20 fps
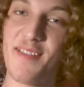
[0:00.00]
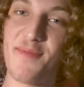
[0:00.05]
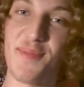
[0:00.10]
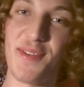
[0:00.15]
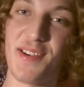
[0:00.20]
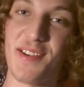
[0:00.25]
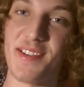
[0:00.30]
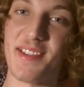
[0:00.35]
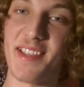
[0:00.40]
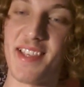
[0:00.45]

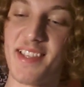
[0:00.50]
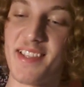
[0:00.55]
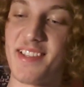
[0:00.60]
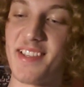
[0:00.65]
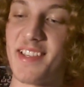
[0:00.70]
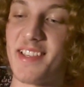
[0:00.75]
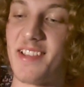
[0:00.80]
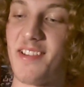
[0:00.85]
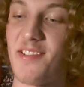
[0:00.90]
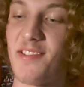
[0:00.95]
because there's
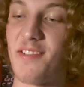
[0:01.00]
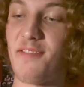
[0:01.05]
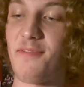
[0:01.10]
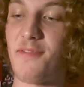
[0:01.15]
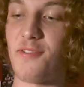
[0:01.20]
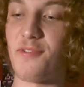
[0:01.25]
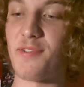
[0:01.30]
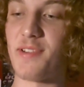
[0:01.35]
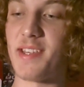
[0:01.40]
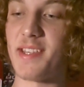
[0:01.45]
just only
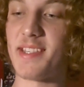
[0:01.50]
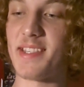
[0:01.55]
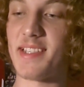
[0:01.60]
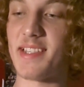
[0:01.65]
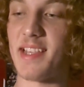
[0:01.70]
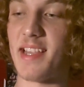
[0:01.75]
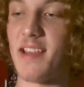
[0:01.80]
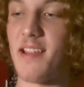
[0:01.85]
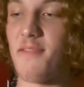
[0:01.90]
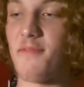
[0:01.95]
4 discs
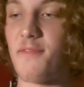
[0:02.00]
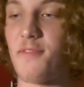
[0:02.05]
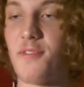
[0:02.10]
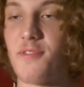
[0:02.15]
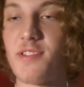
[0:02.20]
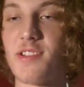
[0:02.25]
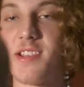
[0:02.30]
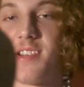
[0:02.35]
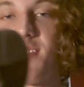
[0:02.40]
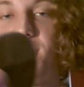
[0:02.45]
and
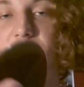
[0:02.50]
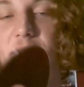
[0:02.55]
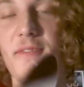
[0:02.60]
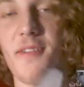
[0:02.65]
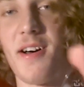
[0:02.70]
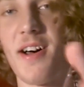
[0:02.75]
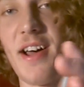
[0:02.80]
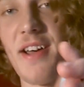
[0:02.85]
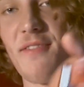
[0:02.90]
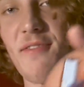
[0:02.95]
unfortunately not
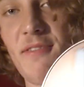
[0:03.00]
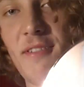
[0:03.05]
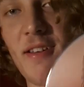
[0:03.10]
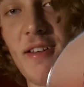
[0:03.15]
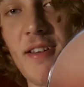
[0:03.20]
5.